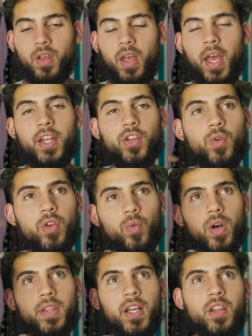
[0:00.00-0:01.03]
and you are the
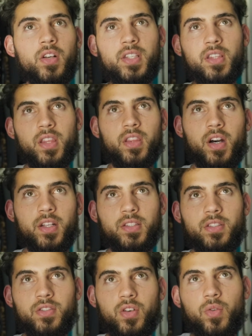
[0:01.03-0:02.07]
one that looks at the thoughts.
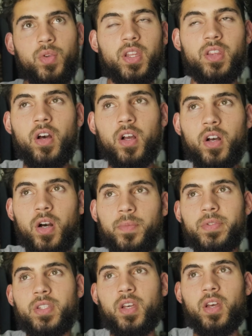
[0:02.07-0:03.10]
So when the thought comes,